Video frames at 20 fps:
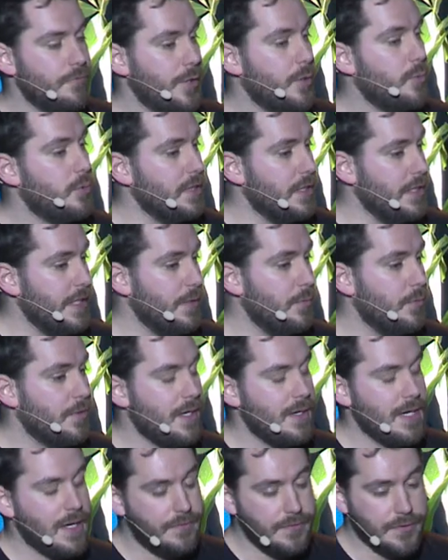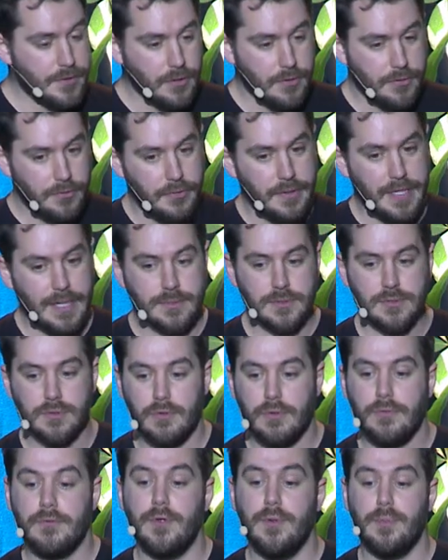frequently without having to go through the App
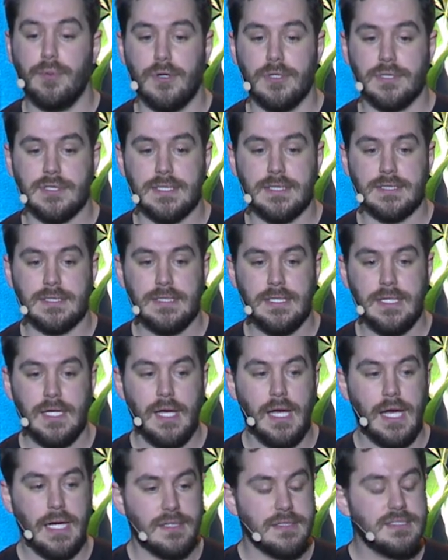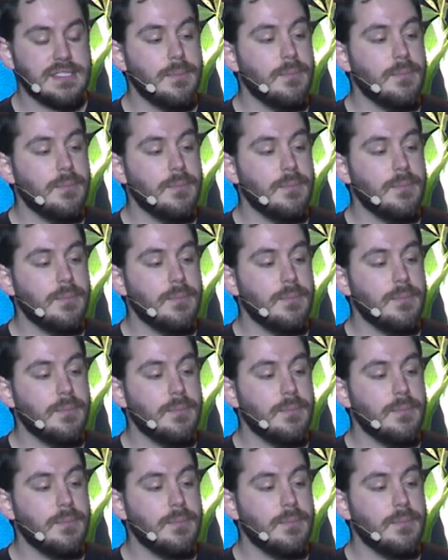Store review process, and